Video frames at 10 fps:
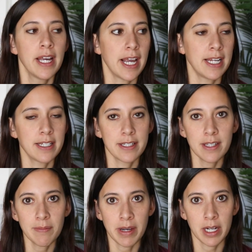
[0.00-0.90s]
And it
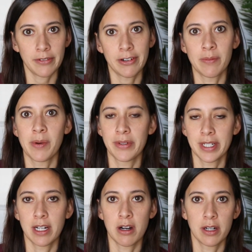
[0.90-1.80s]
doesn't matter if you're a
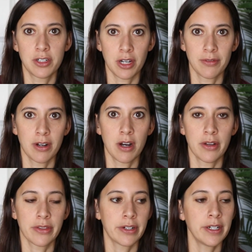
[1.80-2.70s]
multi-genre
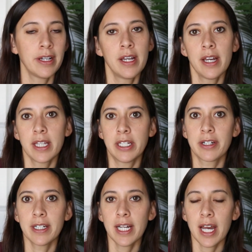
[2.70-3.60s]
author, you're
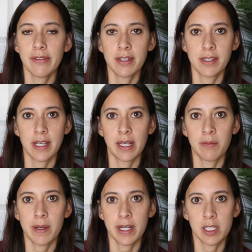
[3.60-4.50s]
going to have the
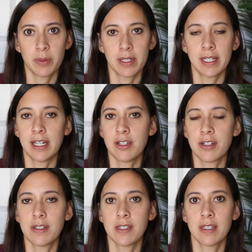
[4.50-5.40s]
same
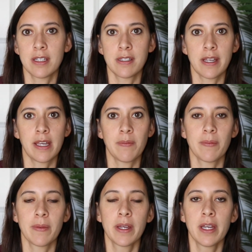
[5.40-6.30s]
expectations and the
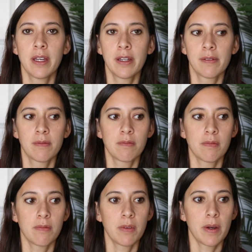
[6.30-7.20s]
same goals
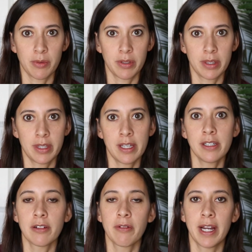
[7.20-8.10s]
within
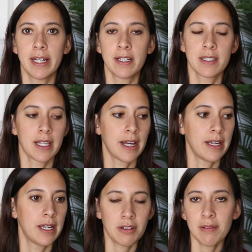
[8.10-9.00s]
your writing so that
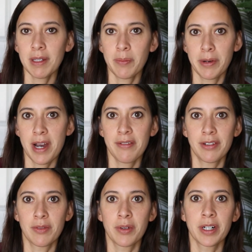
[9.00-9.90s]
you can be proud of
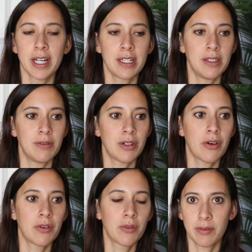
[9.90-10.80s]
your work and you
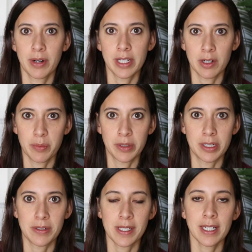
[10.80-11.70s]
know what you're
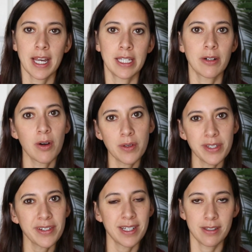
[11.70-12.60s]
producing and you're
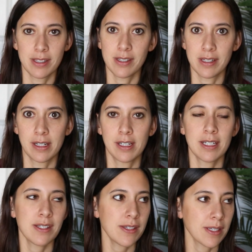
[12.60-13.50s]
also consistent. And
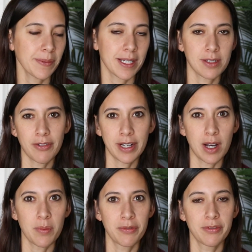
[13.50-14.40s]
this is something that's very
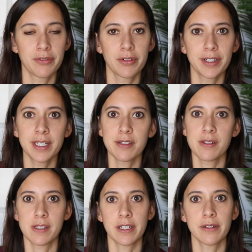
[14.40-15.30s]
helpful for
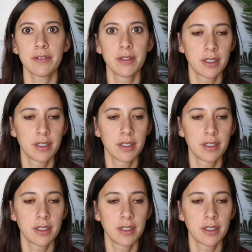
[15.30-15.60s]
readers too.